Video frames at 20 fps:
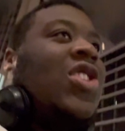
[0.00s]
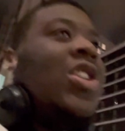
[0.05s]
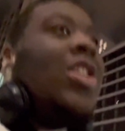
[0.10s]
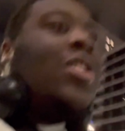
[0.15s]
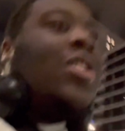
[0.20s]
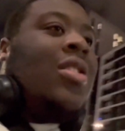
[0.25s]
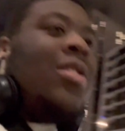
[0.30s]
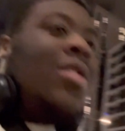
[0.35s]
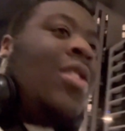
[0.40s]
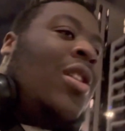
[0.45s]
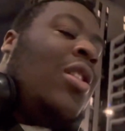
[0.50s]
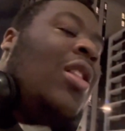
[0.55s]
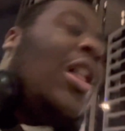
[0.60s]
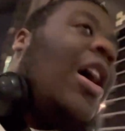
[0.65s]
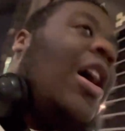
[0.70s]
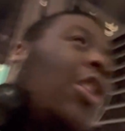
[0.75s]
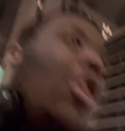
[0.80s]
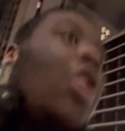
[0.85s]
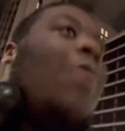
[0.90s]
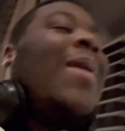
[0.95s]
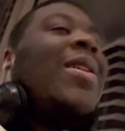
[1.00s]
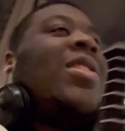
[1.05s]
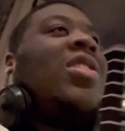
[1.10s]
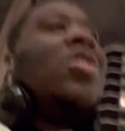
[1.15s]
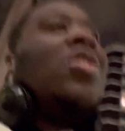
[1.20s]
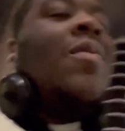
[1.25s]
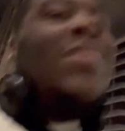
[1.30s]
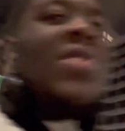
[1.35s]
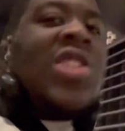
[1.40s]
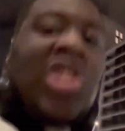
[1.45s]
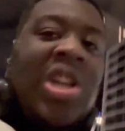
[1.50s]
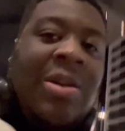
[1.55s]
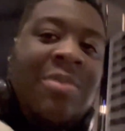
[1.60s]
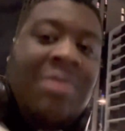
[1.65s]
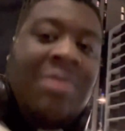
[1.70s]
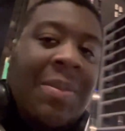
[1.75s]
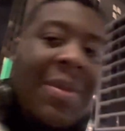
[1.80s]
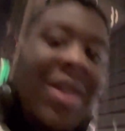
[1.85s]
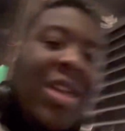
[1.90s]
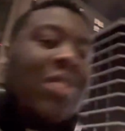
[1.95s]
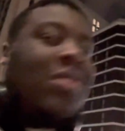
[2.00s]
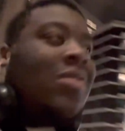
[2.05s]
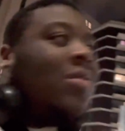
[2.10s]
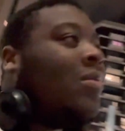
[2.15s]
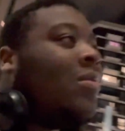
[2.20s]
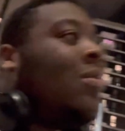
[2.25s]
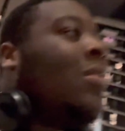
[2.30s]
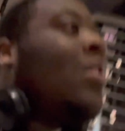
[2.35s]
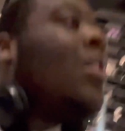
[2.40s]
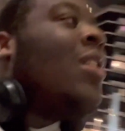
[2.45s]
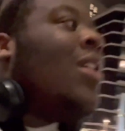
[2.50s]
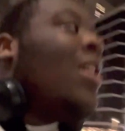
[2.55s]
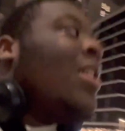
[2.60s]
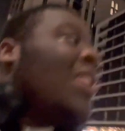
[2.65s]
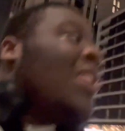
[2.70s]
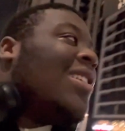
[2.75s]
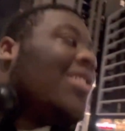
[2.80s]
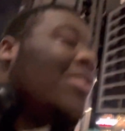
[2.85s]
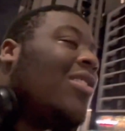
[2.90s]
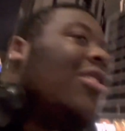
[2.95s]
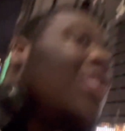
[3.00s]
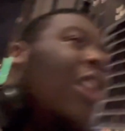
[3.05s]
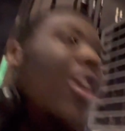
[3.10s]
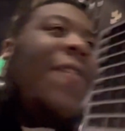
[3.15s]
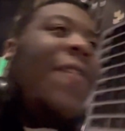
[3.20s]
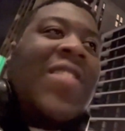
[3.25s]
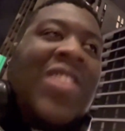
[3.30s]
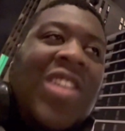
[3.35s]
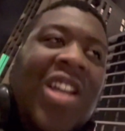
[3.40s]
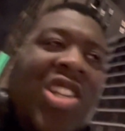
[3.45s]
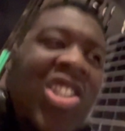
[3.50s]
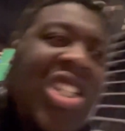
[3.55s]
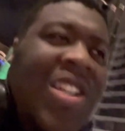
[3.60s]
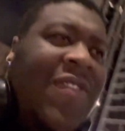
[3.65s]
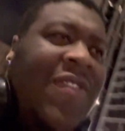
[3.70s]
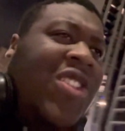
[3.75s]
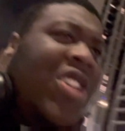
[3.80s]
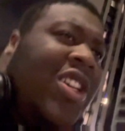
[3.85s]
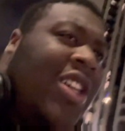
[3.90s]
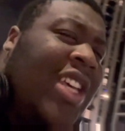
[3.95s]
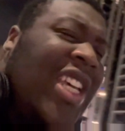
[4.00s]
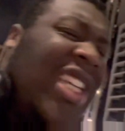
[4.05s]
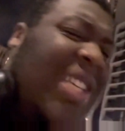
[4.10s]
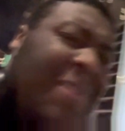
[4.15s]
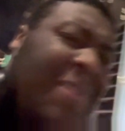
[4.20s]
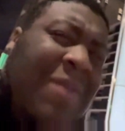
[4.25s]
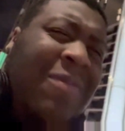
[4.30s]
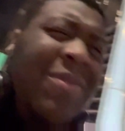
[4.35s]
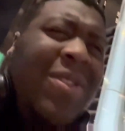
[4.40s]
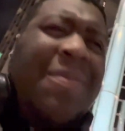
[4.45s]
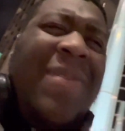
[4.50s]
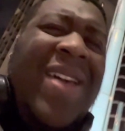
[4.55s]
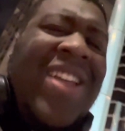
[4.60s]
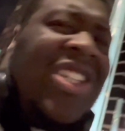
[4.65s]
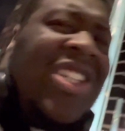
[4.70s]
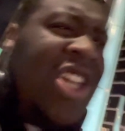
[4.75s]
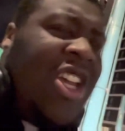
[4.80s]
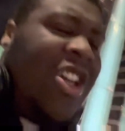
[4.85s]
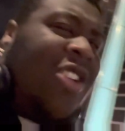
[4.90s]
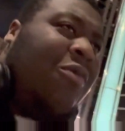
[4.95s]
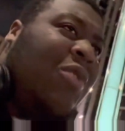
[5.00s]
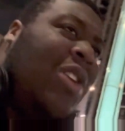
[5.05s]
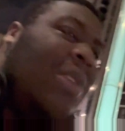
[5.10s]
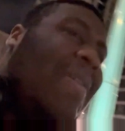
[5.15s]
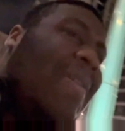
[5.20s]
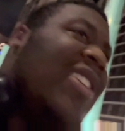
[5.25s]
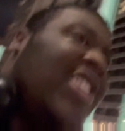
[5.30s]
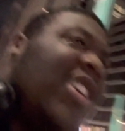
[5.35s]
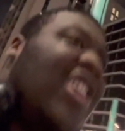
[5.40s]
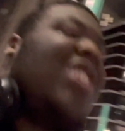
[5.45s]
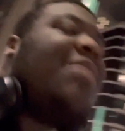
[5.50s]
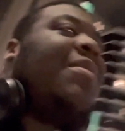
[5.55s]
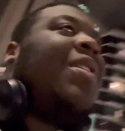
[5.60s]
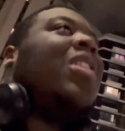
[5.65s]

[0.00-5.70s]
year. I'll go back to this conversation I with my mate there's a lot of things I could achieve this year. I it the best year, one of the best years of my